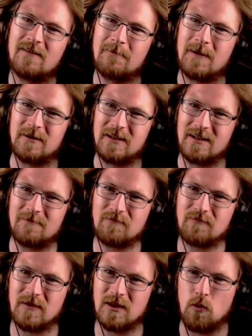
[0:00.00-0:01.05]
I mean,
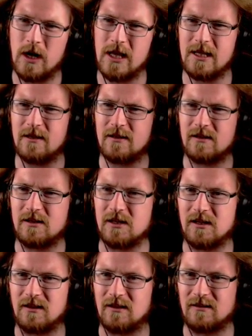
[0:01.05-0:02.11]
the way it
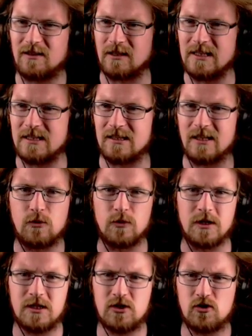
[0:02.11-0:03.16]
deletes liquid
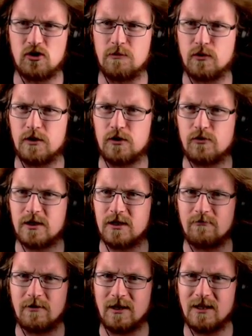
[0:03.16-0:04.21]
is super interesting.
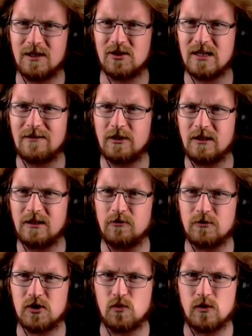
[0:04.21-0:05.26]
Right, let's just have a little
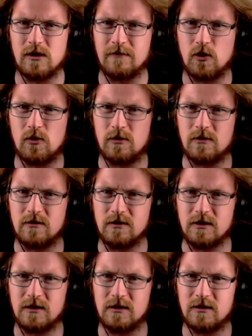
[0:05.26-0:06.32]
squirt of all
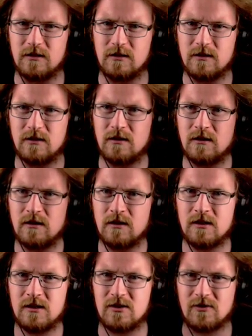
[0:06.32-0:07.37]
the
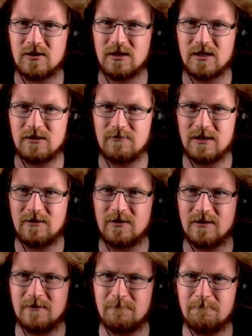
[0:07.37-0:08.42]
toxics around here.